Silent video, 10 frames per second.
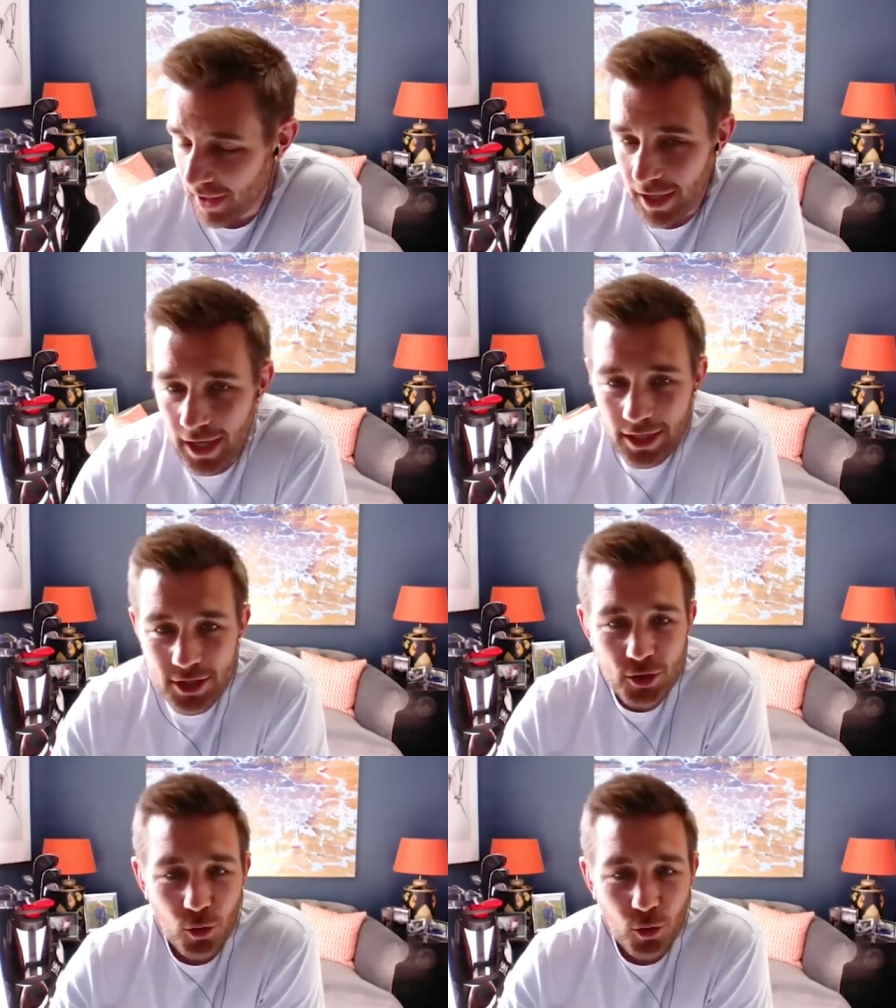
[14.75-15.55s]
To
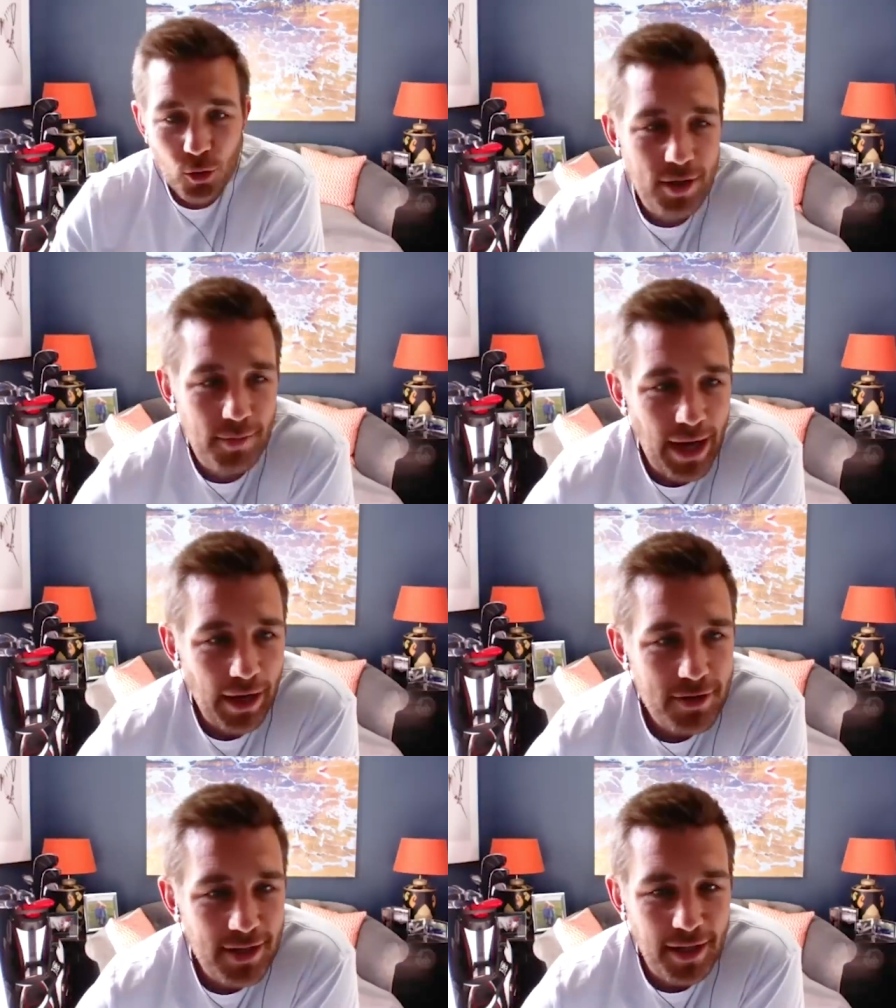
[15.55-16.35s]
talk to the man, I
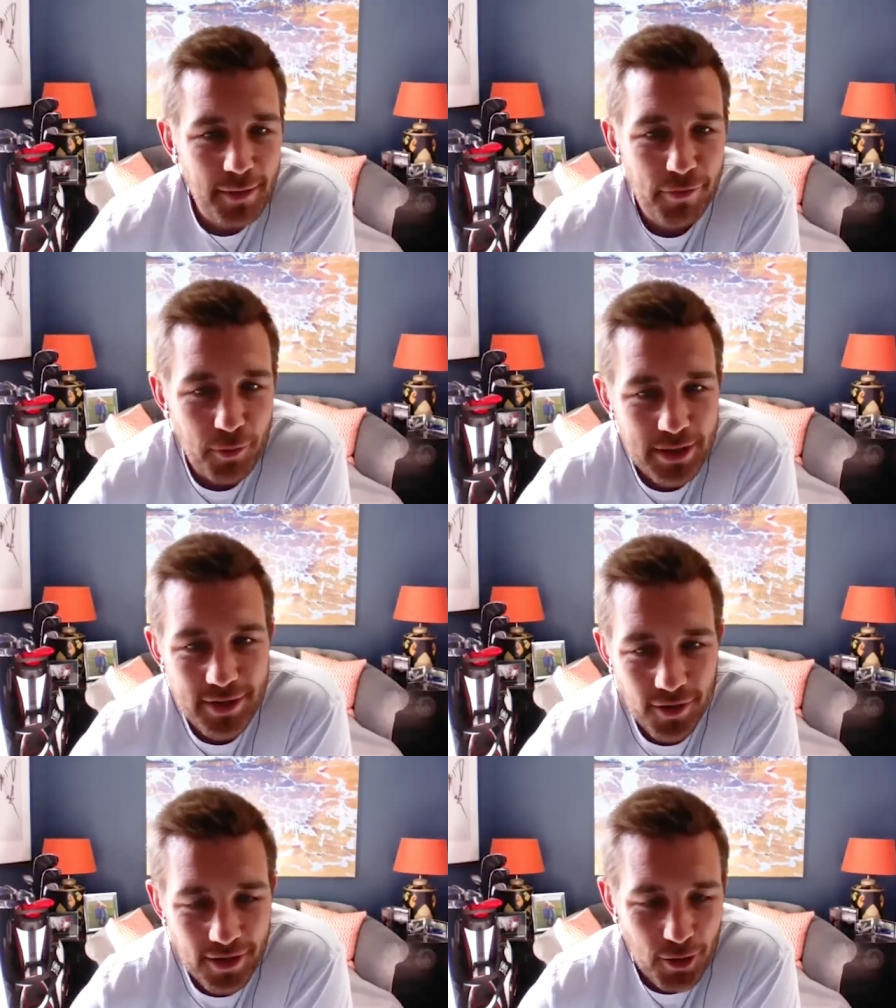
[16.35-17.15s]
was thinking before we
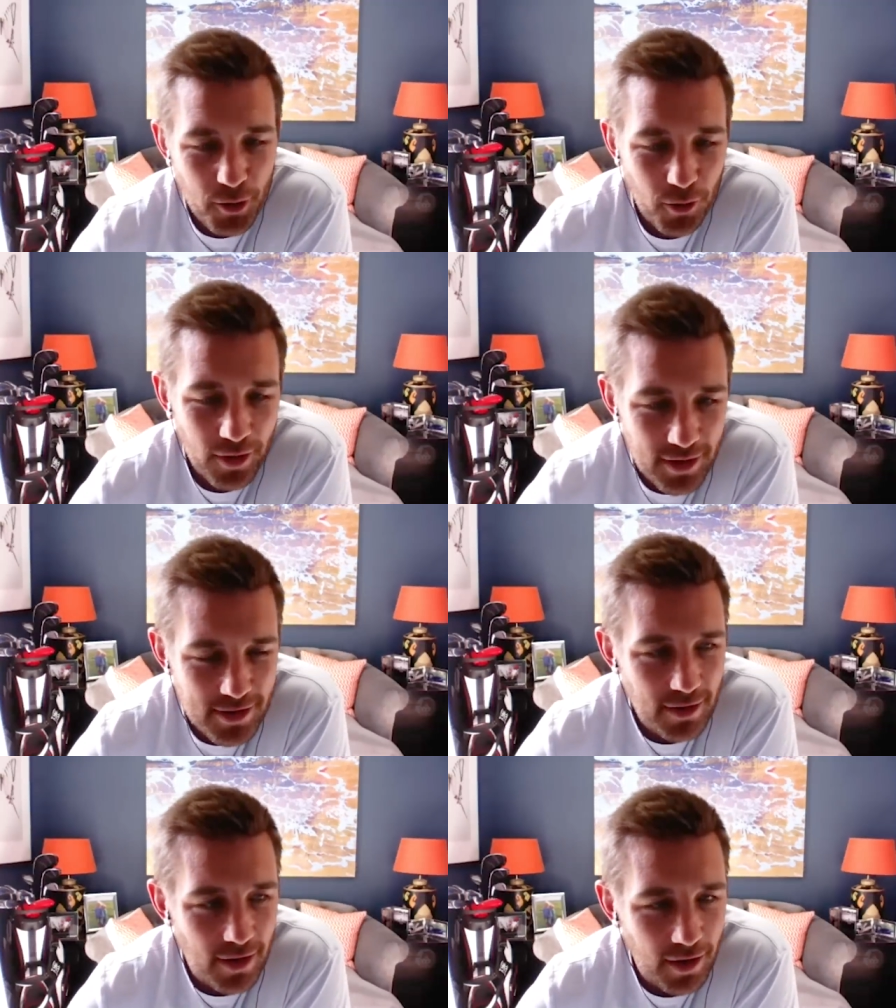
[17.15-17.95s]
started recording this,
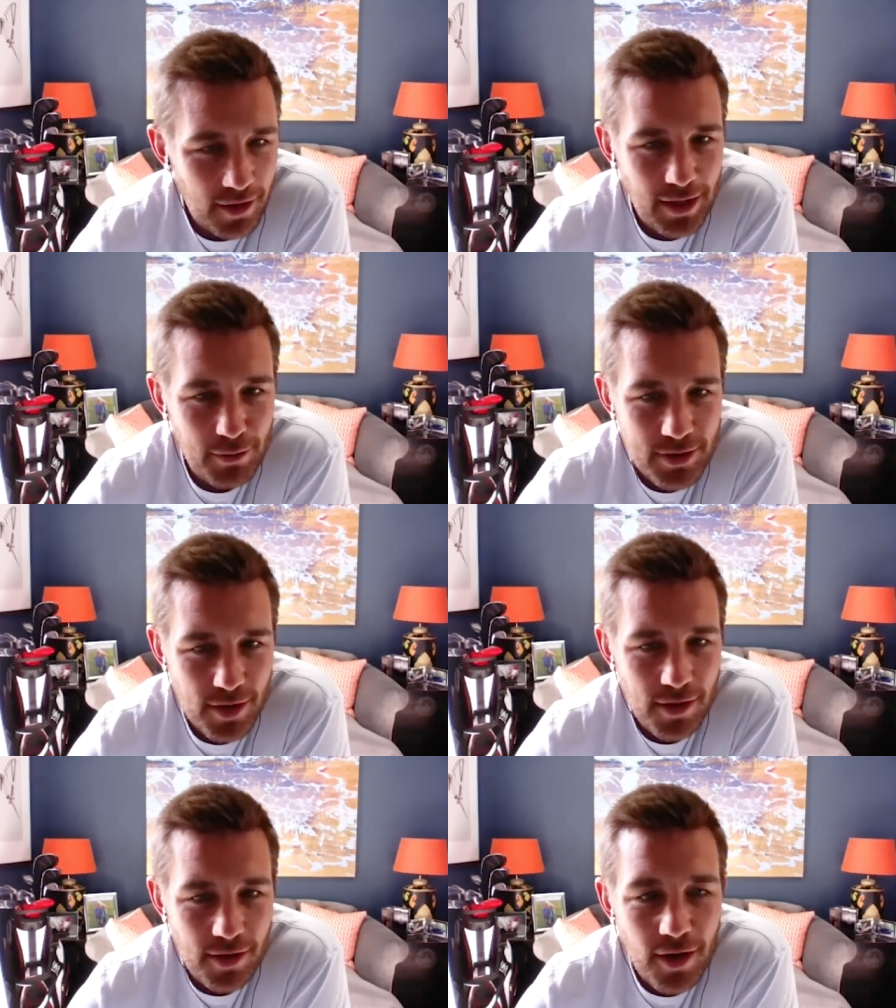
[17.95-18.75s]
that I think he was the
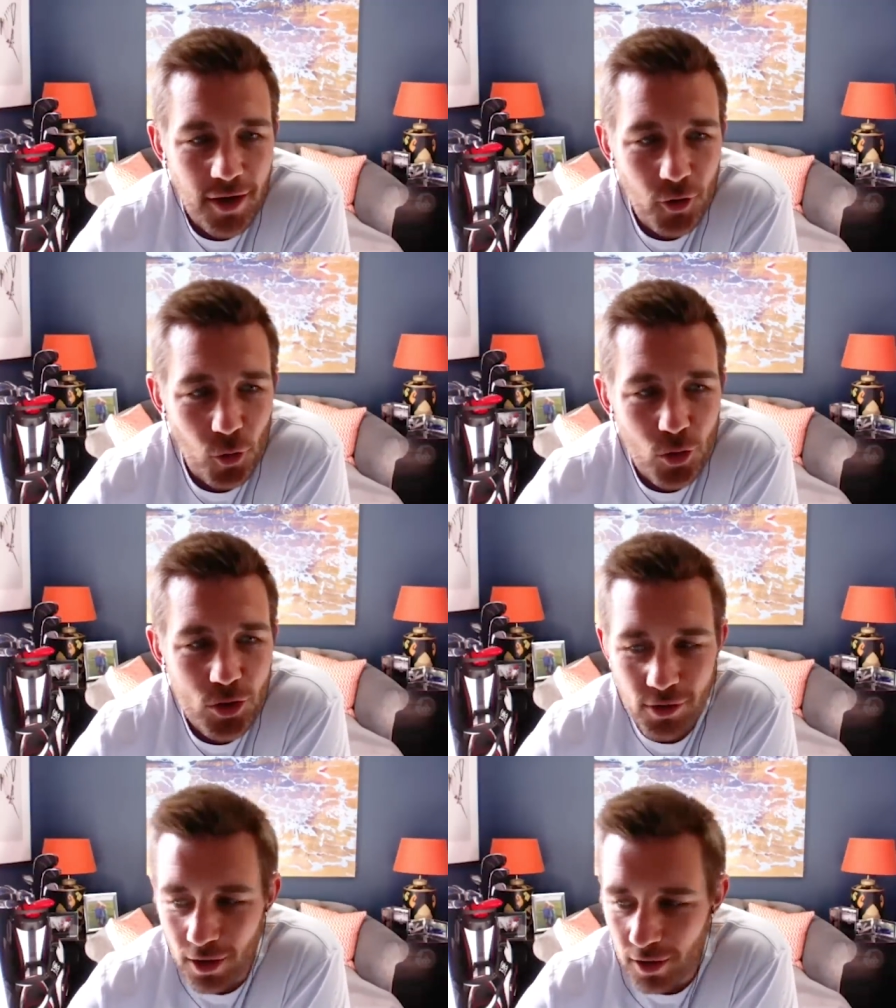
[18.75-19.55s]
third
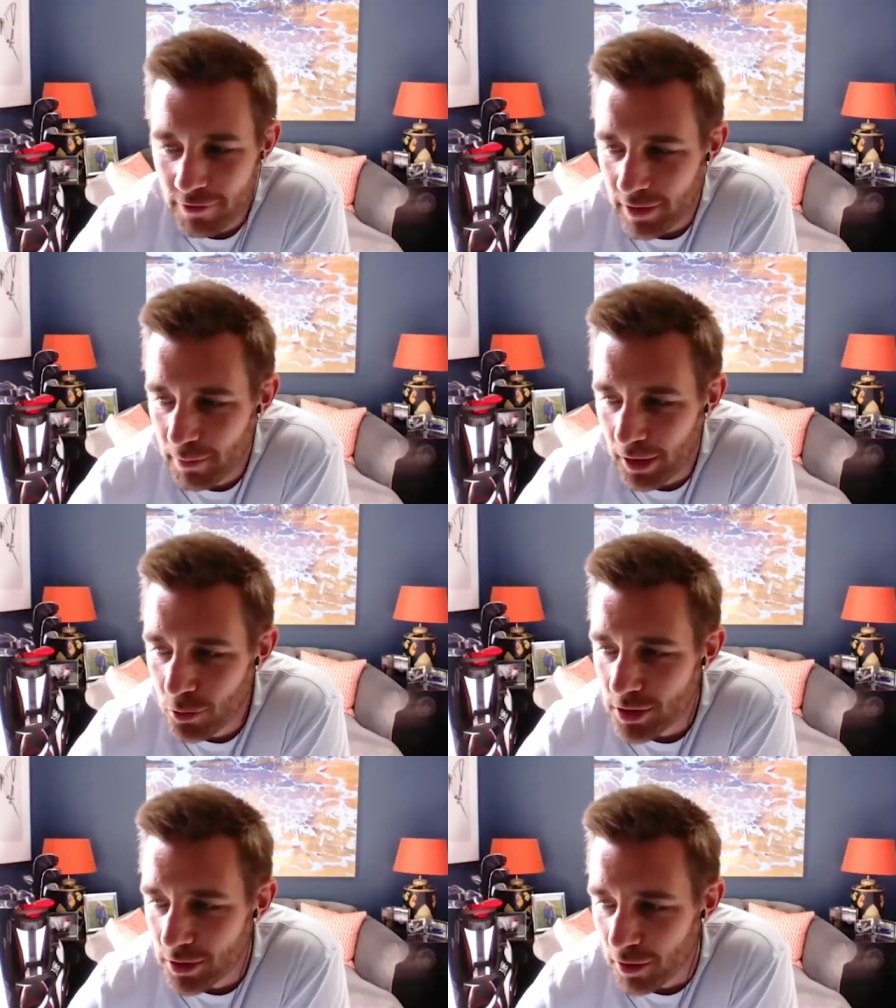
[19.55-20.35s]
autograph in my
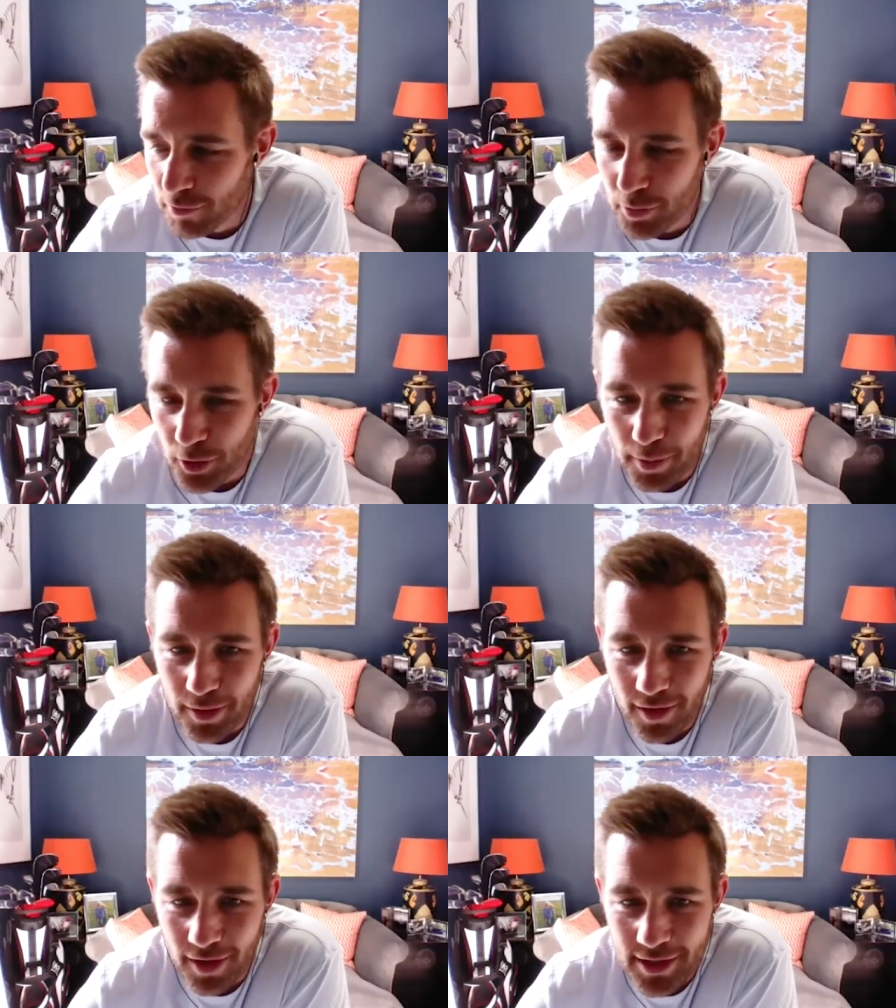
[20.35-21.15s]
autograph book
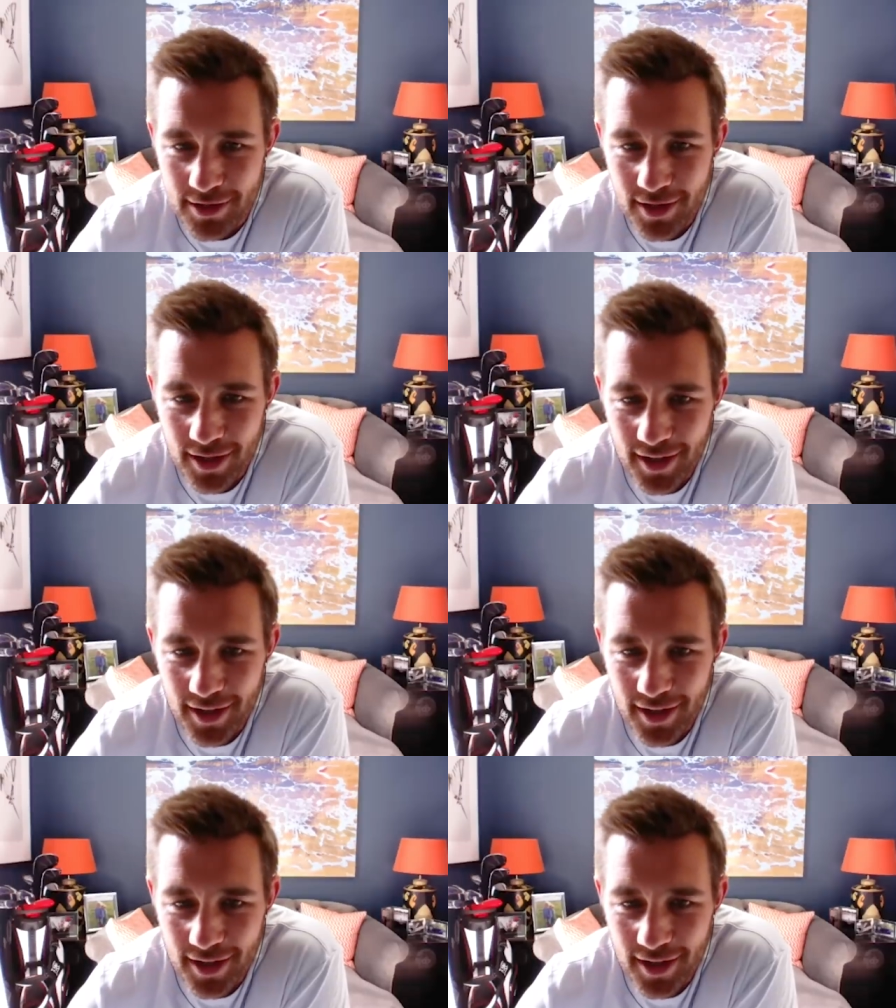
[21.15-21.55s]
behind